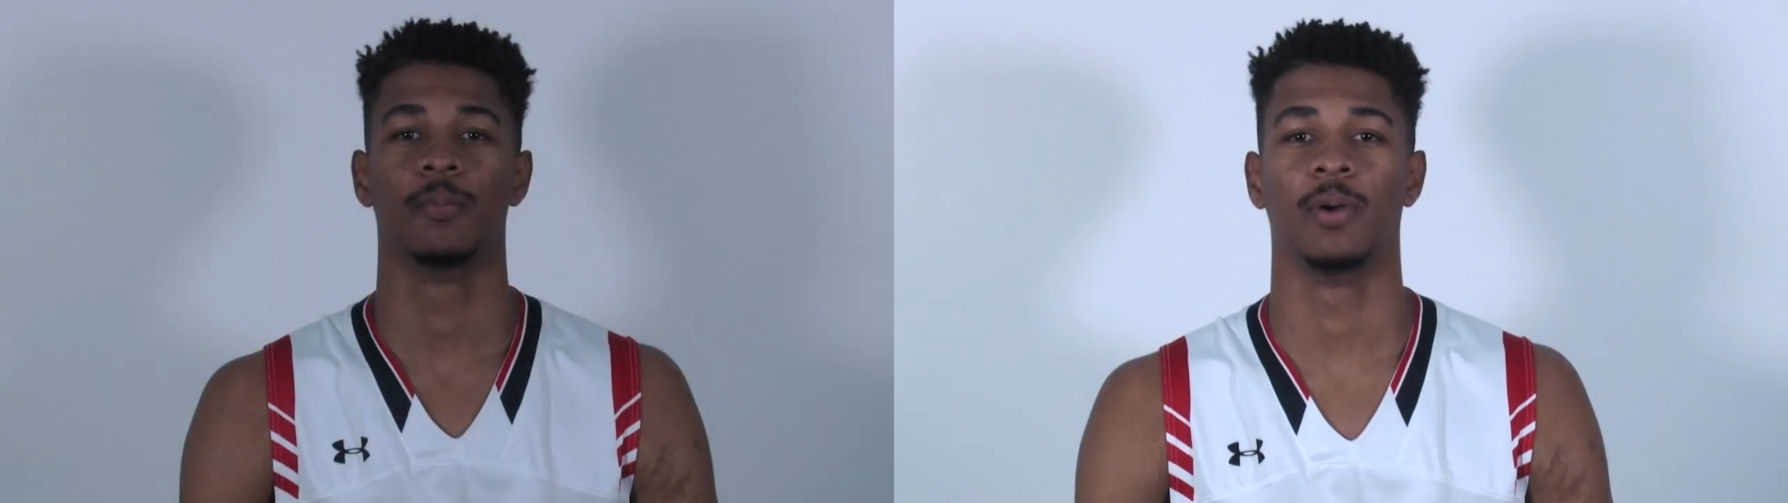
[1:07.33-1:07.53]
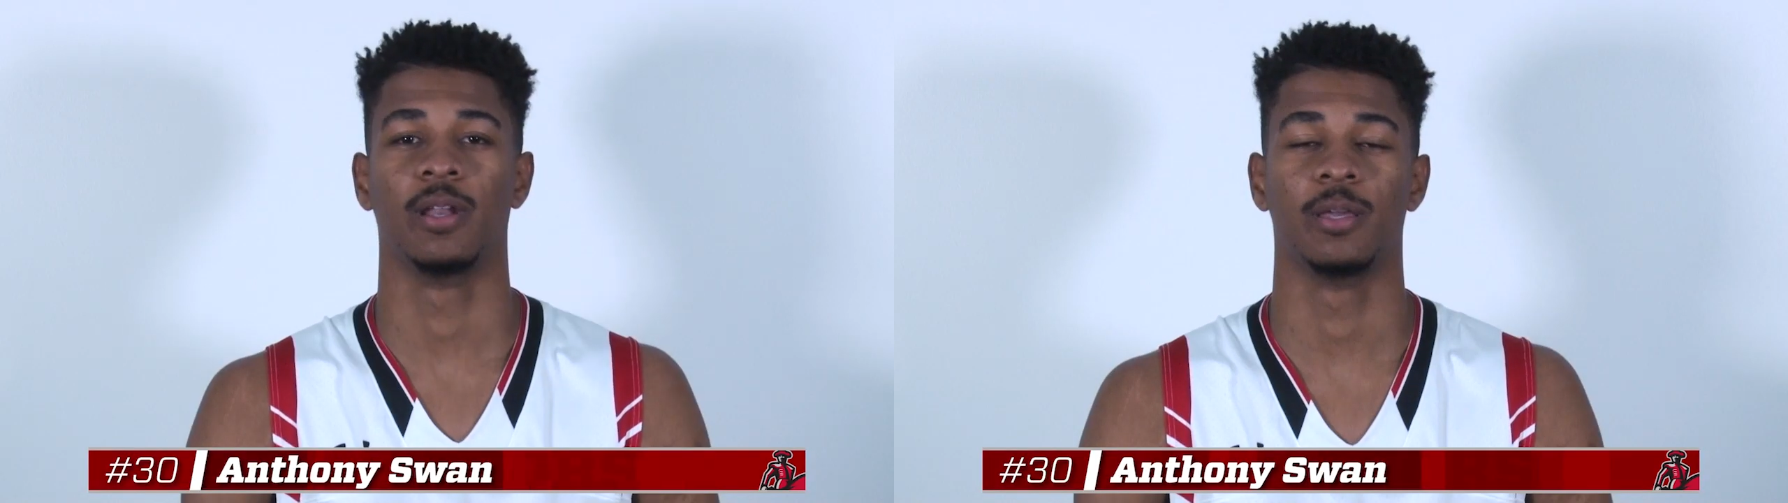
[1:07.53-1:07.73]

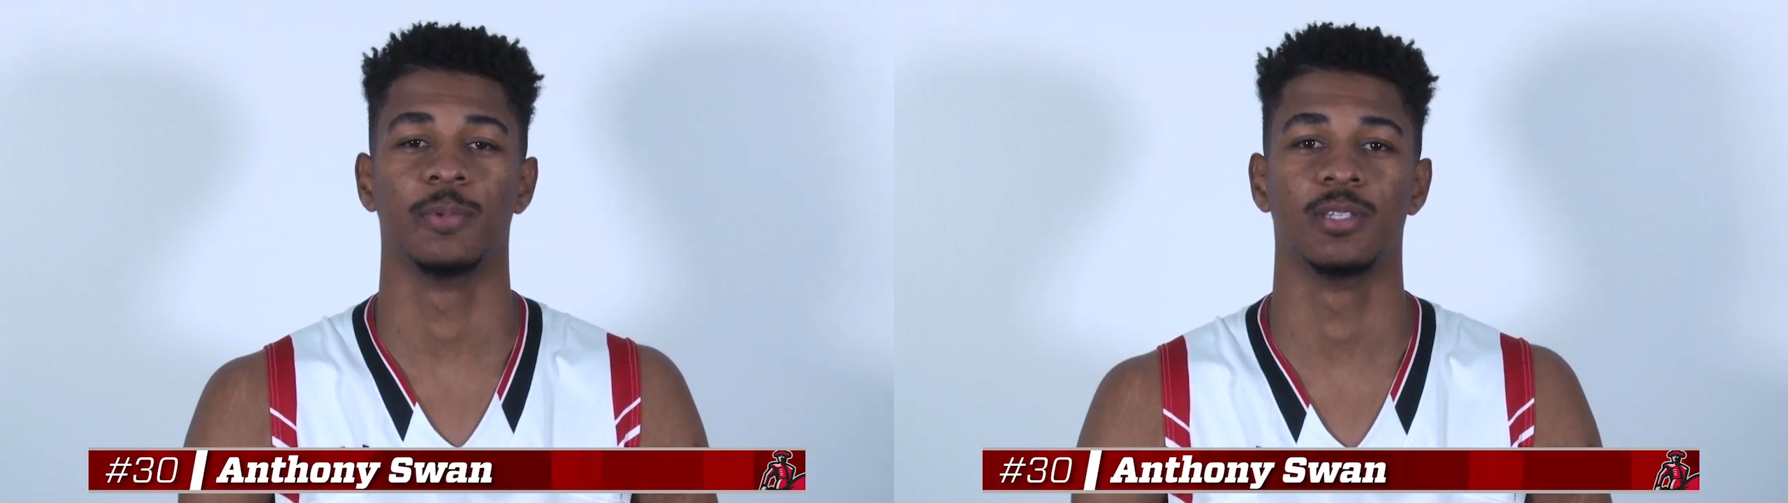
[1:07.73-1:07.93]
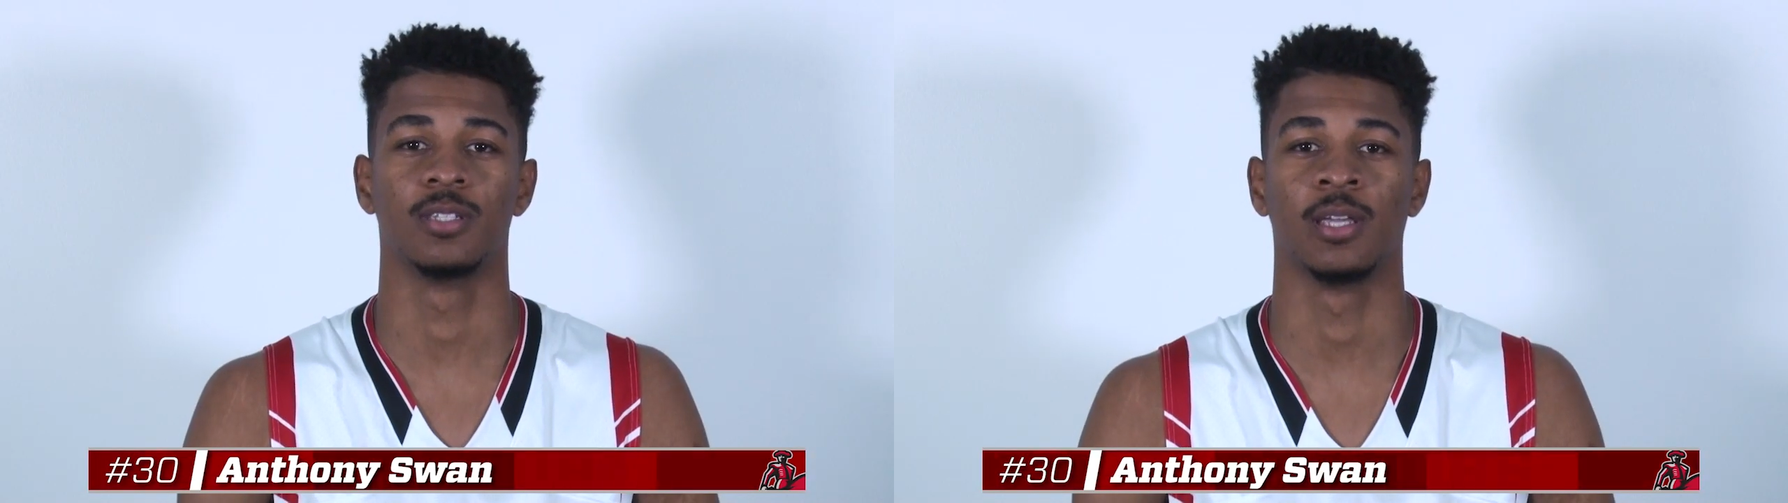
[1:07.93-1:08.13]
My name
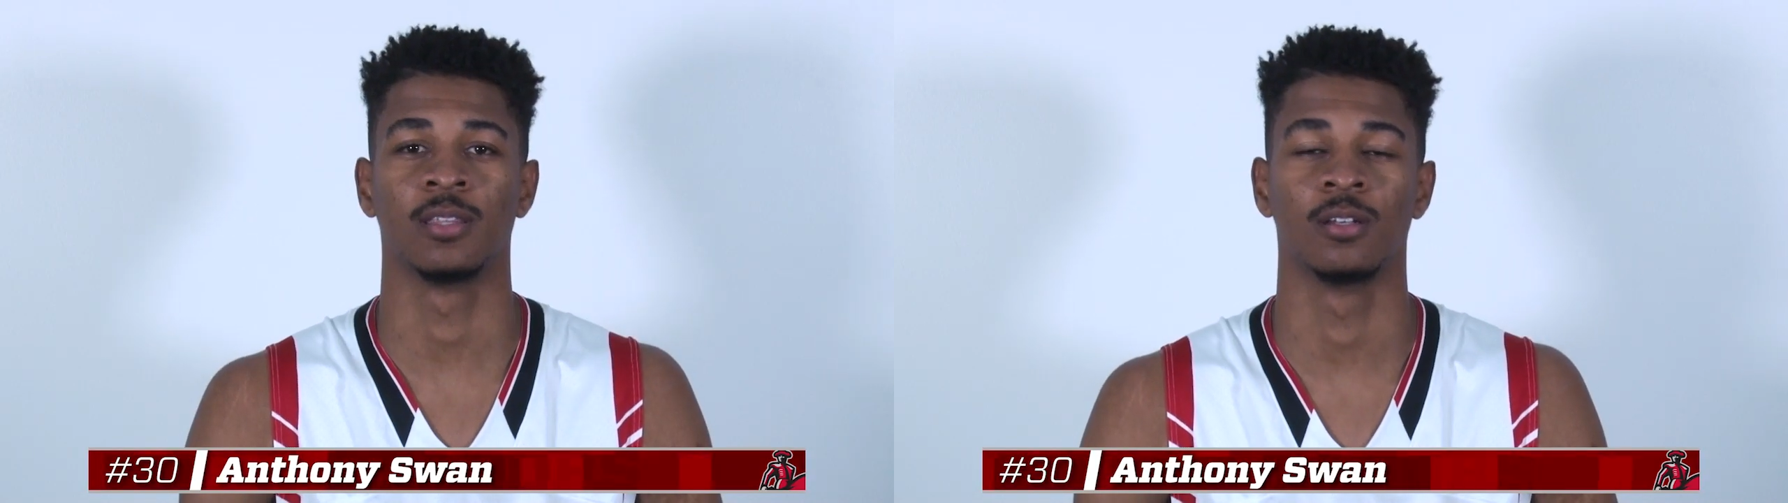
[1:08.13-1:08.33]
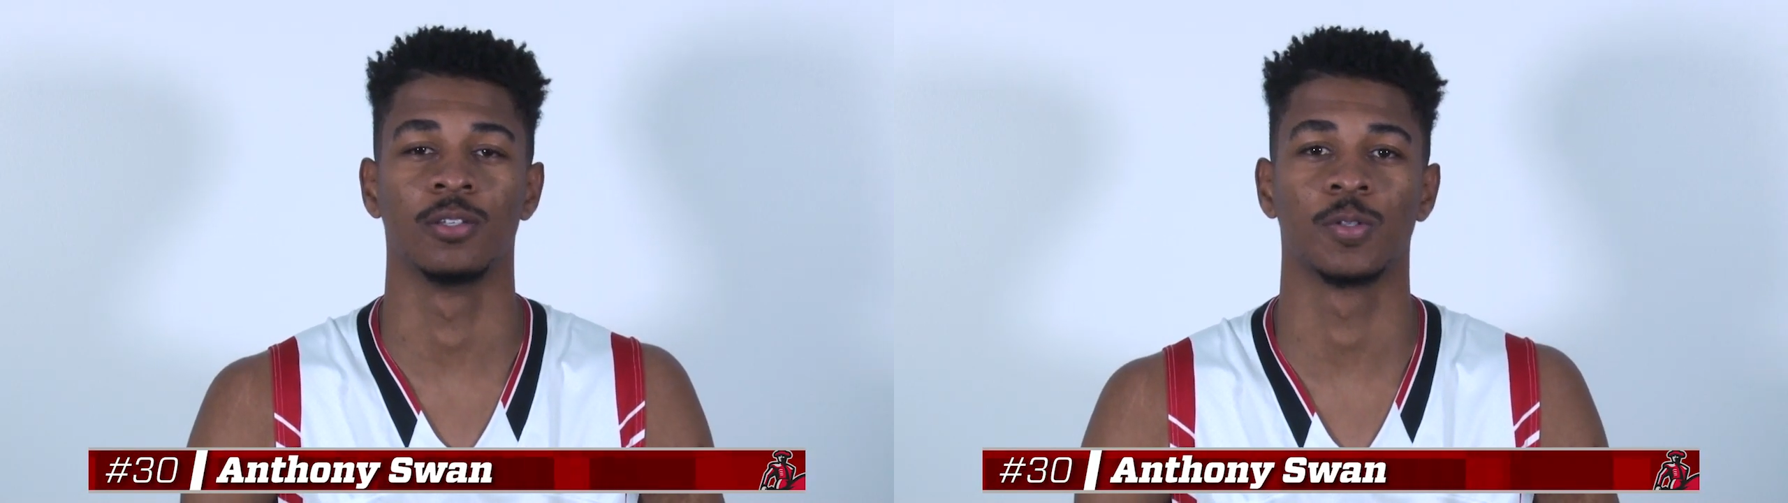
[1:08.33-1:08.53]
is
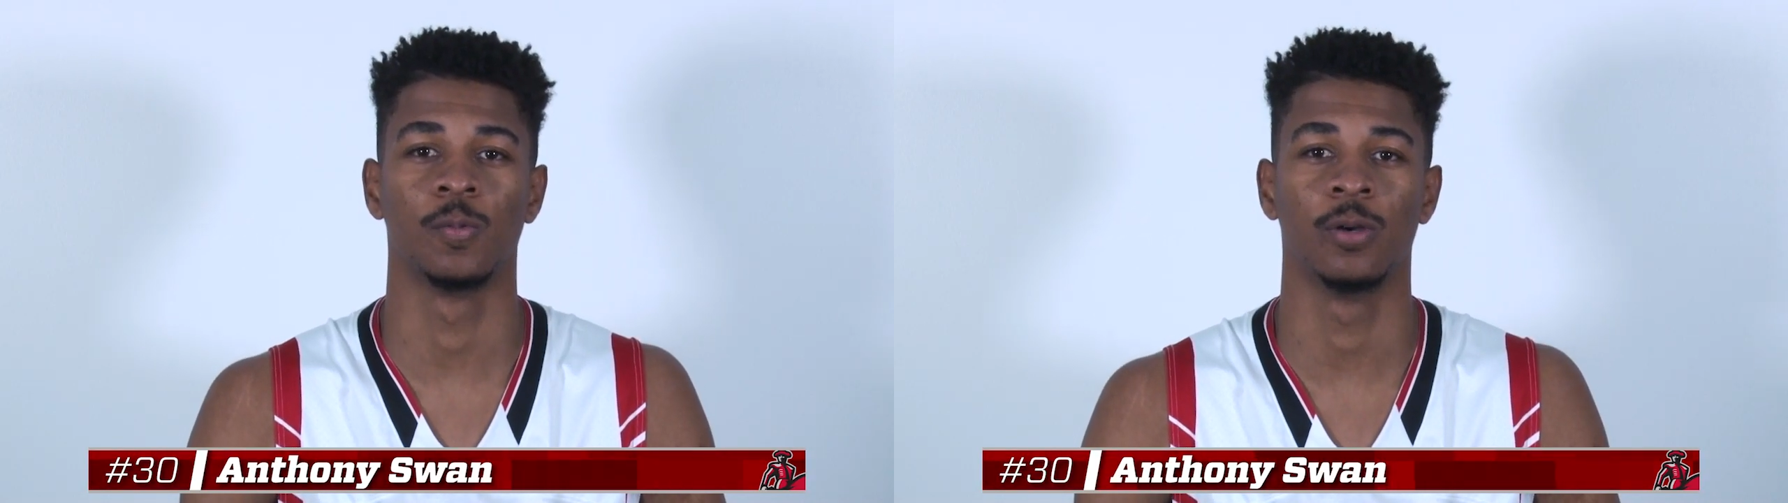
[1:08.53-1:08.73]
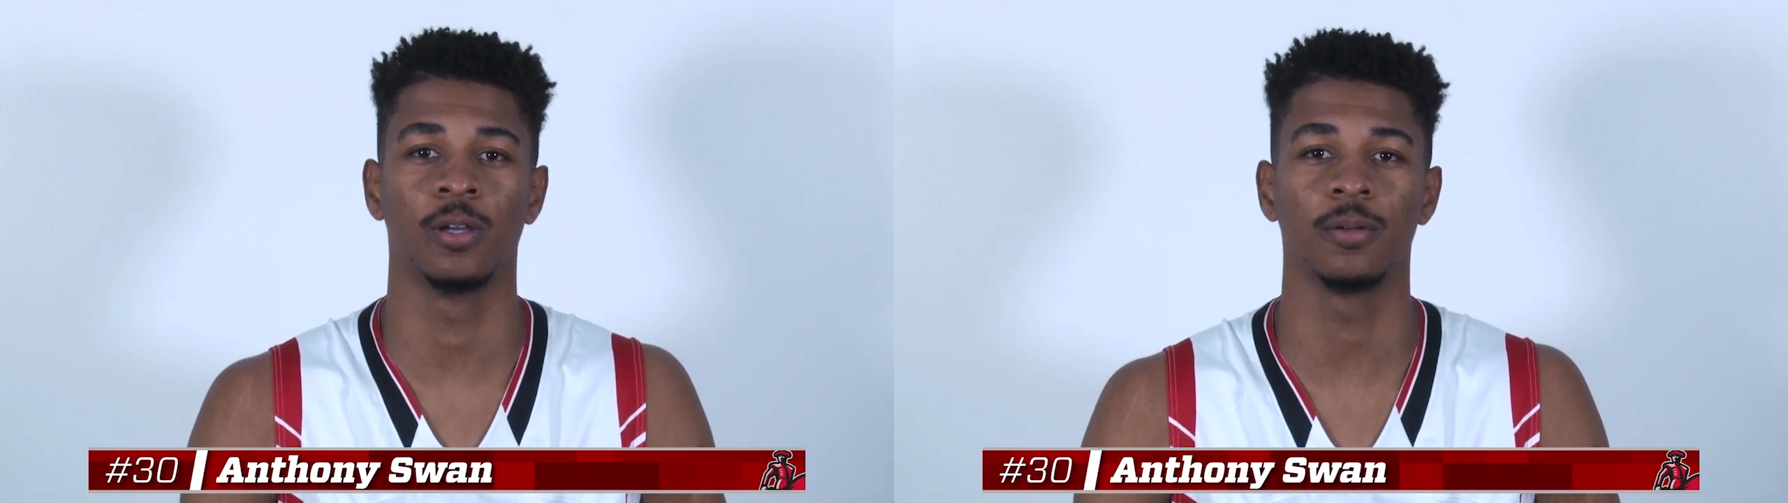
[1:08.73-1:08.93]
Anthony
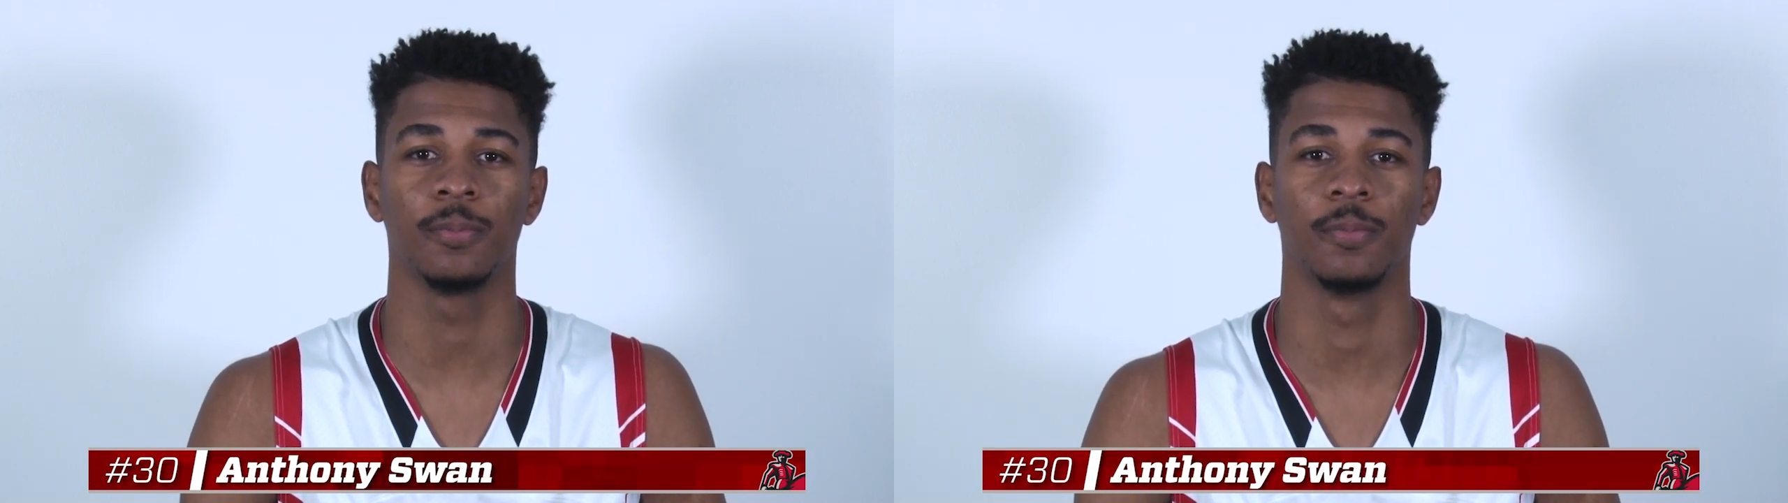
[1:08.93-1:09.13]
Swan.